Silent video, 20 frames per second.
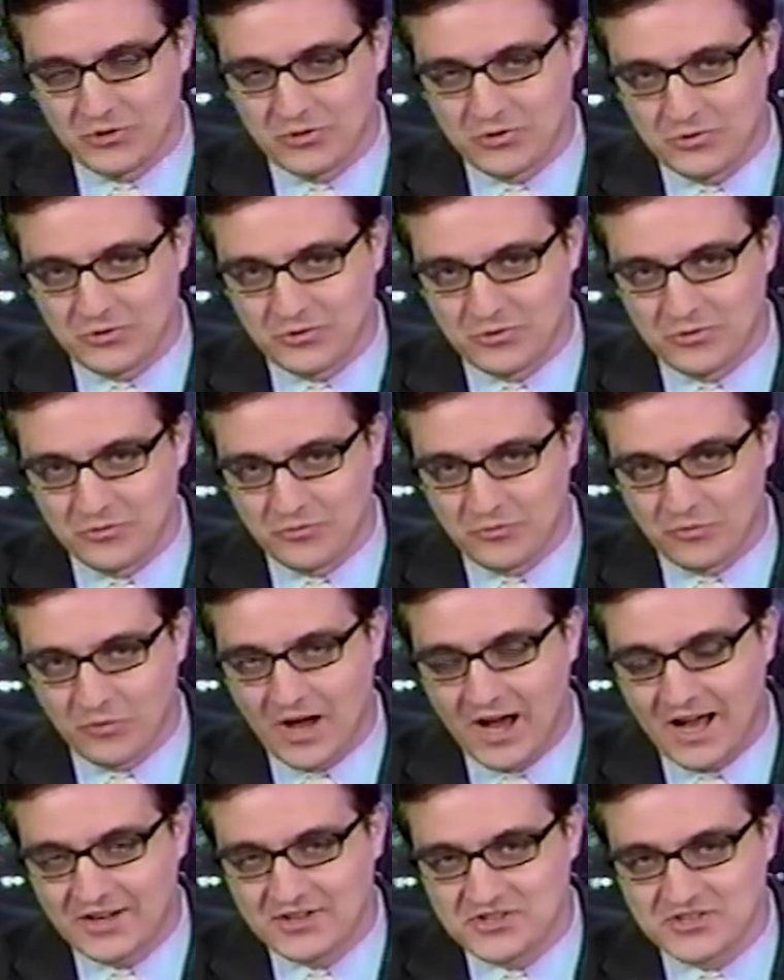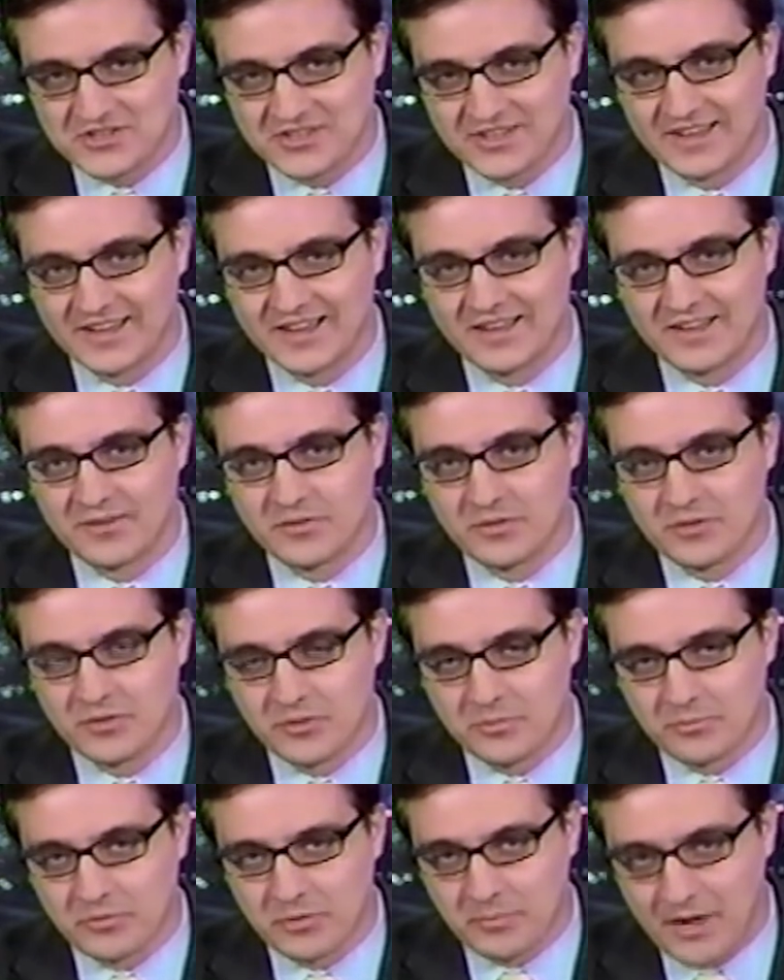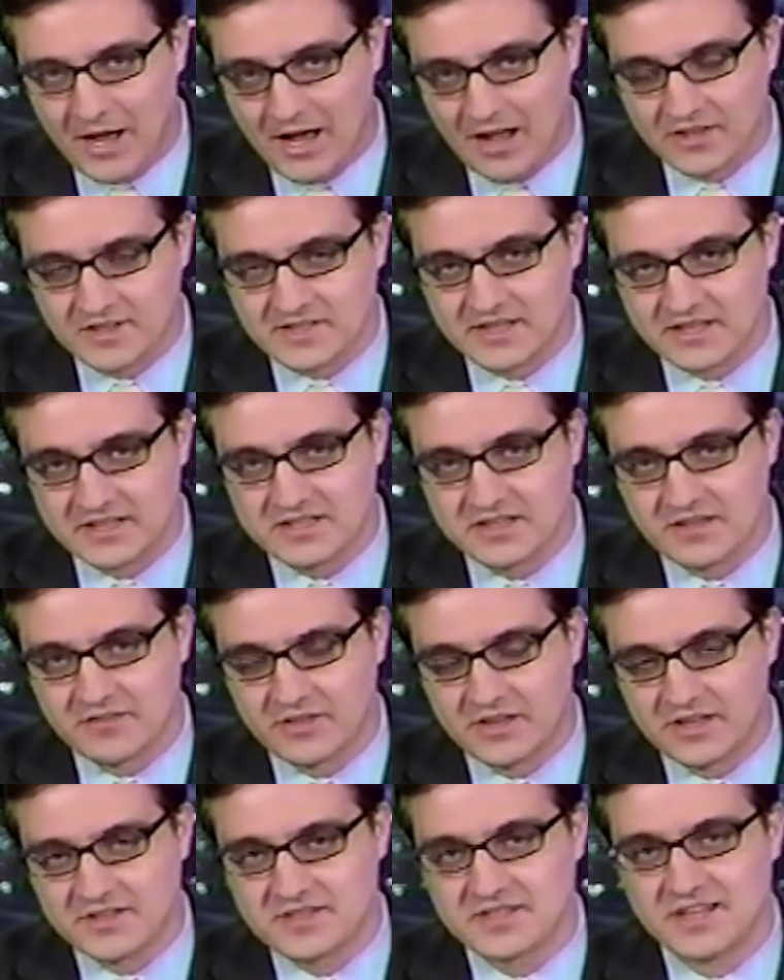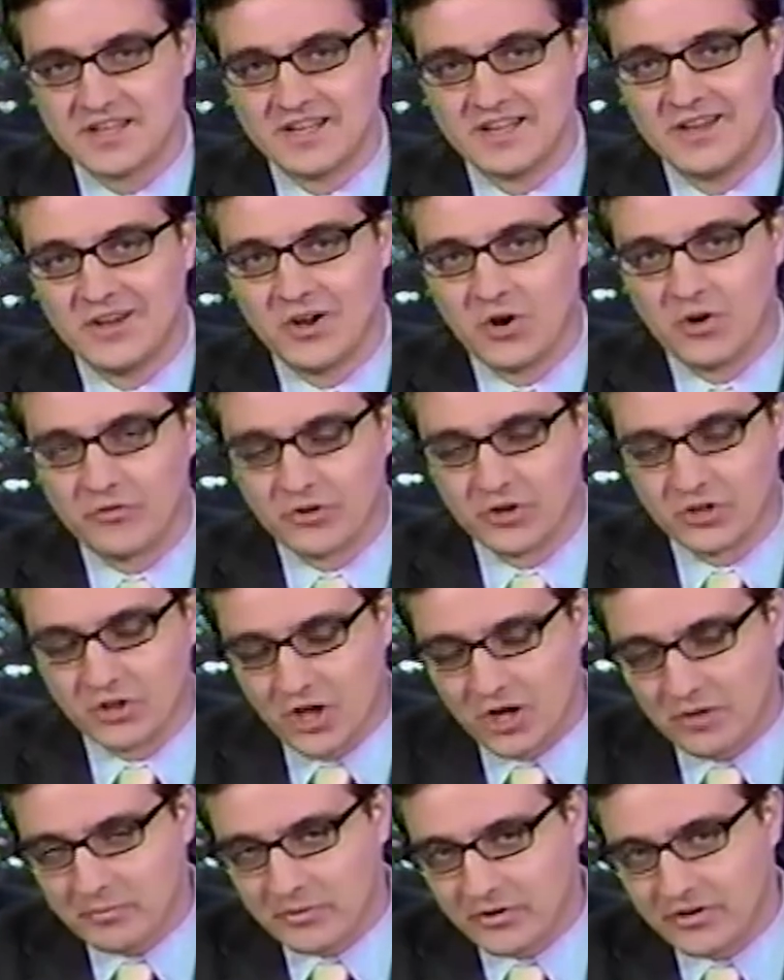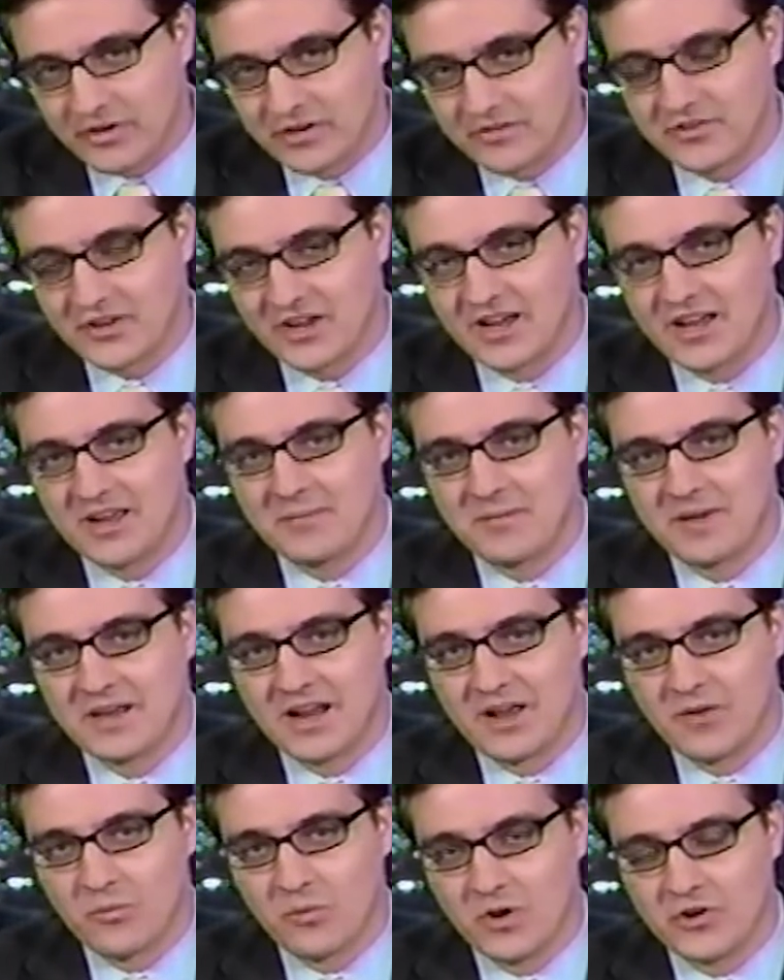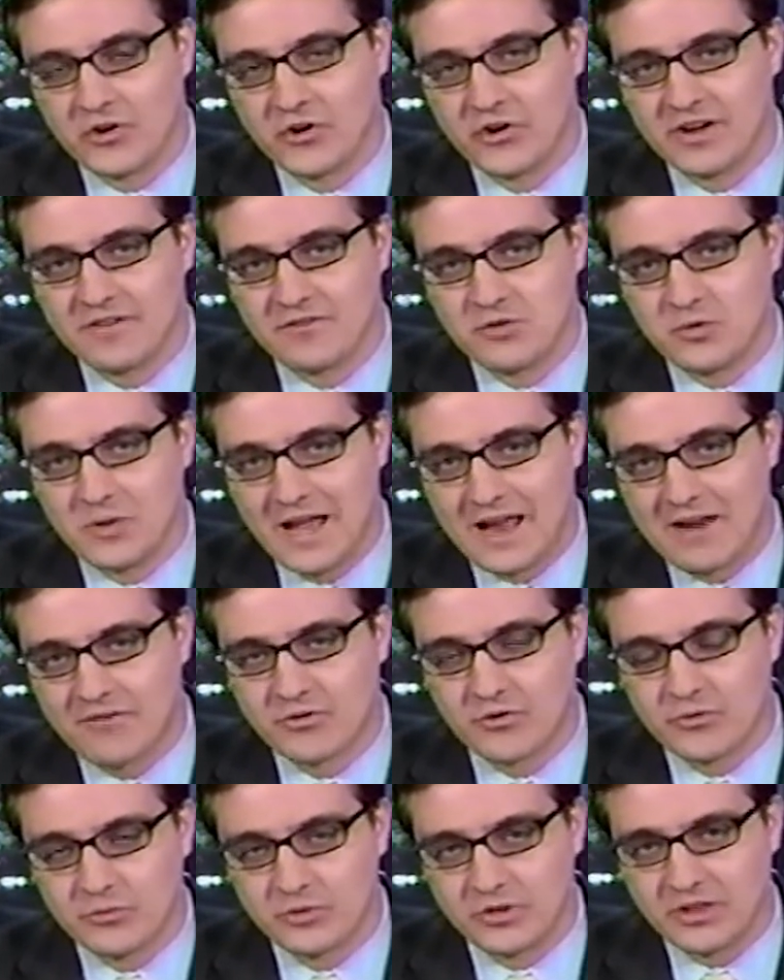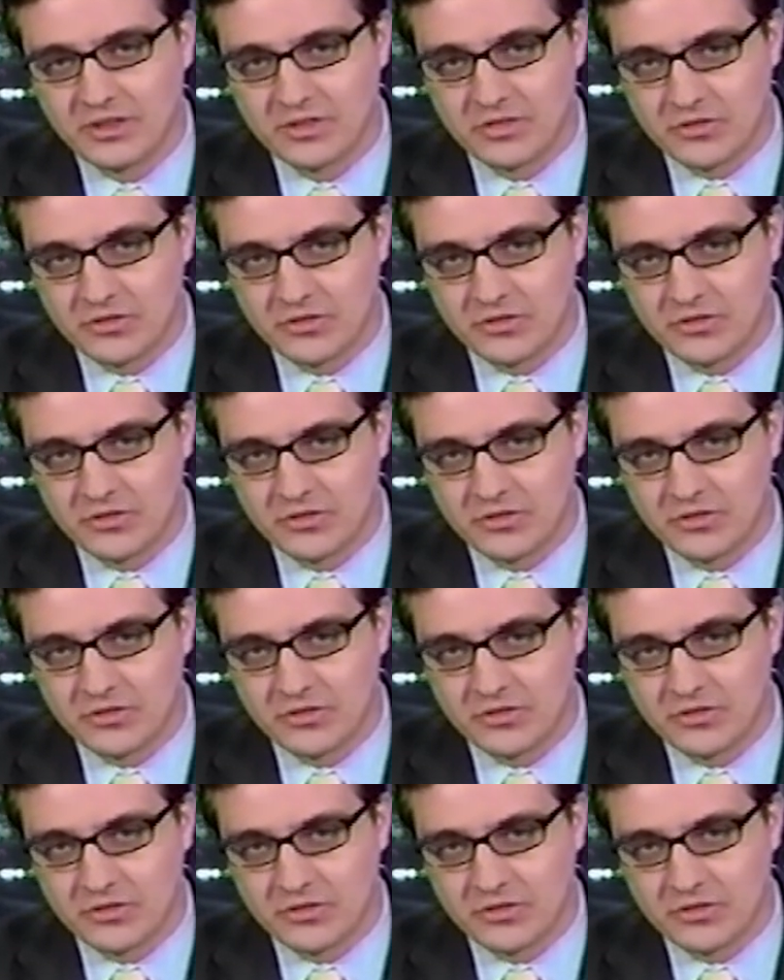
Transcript: You've watched uh, the, the, politics of this over a long period of time, and I wonder if you ever really